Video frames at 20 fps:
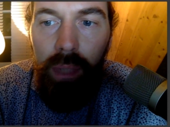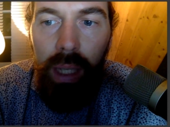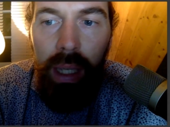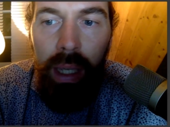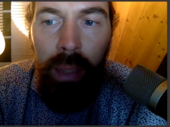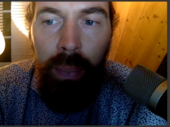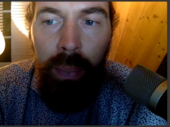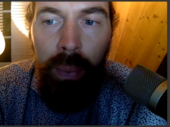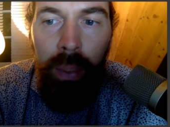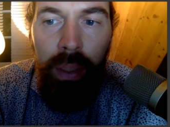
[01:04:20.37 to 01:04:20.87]

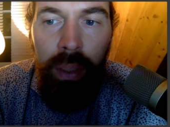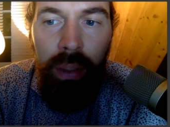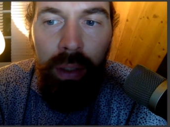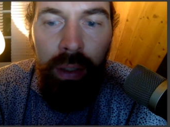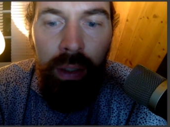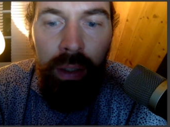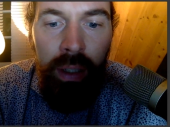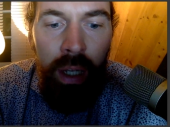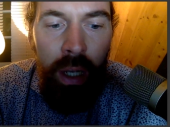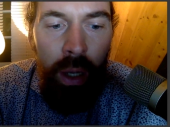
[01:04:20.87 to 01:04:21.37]
And with
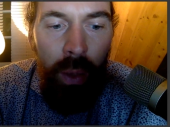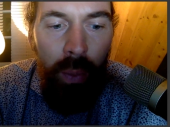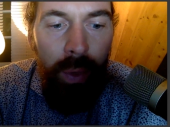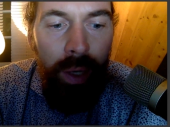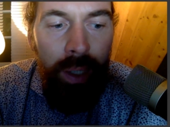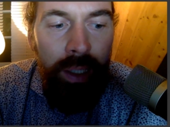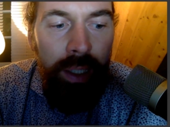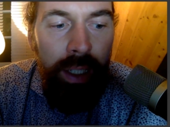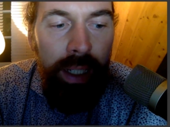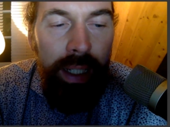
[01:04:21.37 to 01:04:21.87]
the
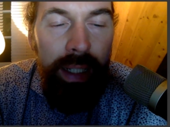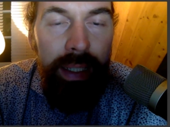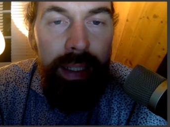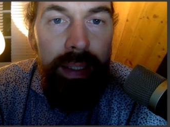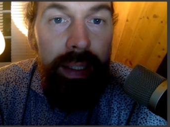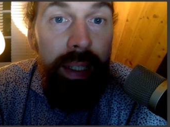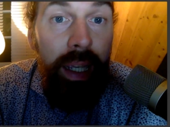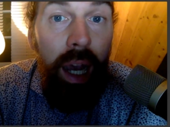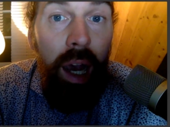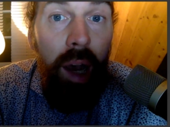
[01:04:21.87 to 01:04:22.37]
runner,
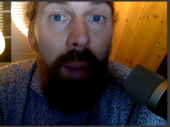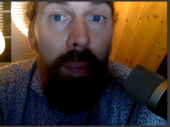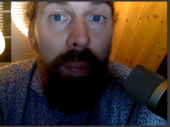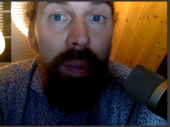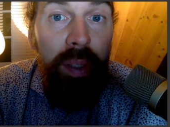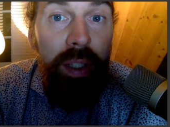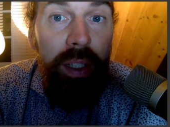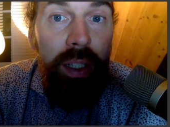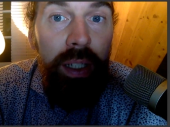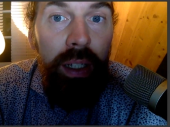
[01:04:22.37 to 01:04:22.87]
it's the
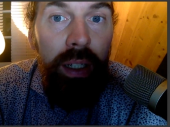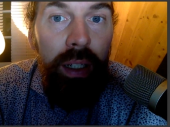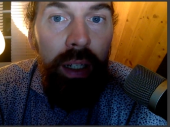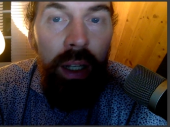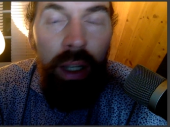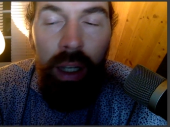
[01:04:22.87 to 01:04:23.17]
opposite.